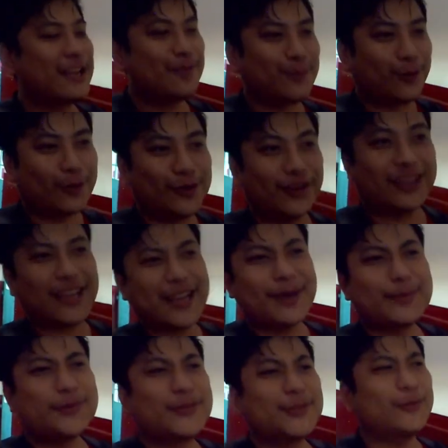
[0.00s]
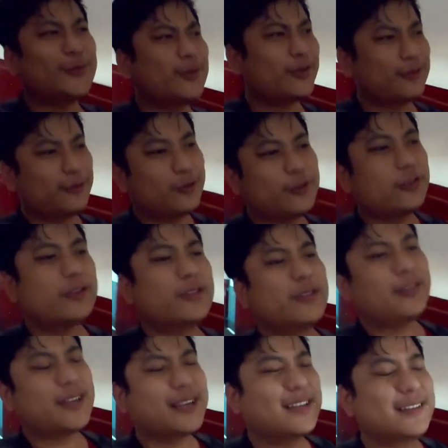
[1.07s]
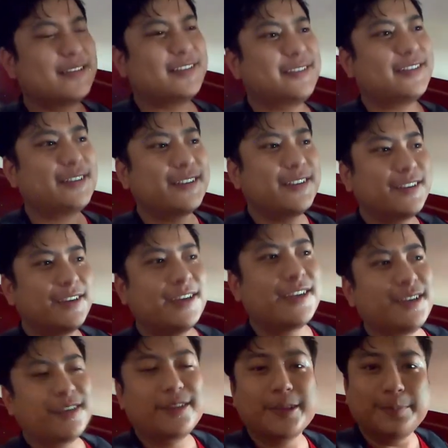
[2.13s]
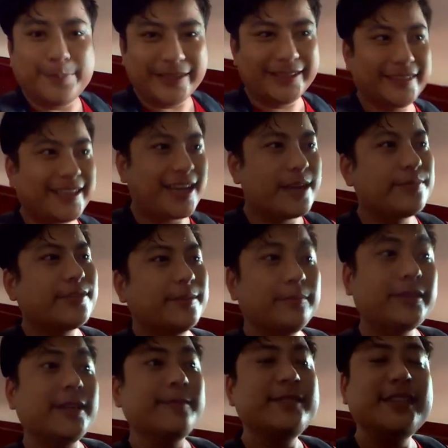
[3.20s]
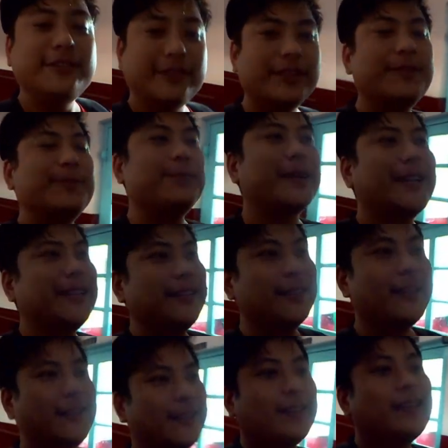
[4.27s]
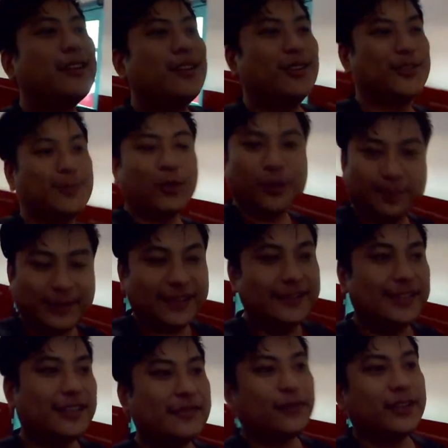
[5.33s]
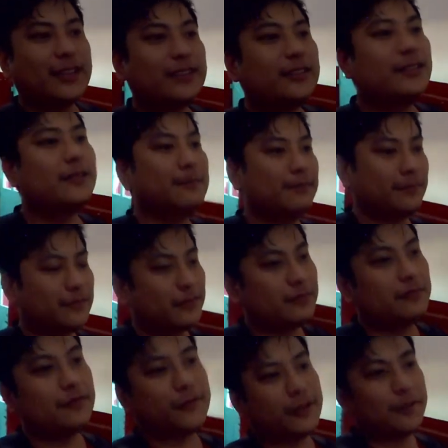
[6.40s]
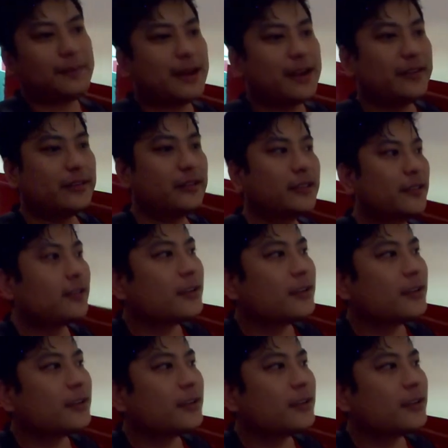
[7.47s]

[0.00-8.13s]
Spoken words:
Bottle caps, what else? The pen cap, sometimes even the pen, the small pencils for that, for the matter.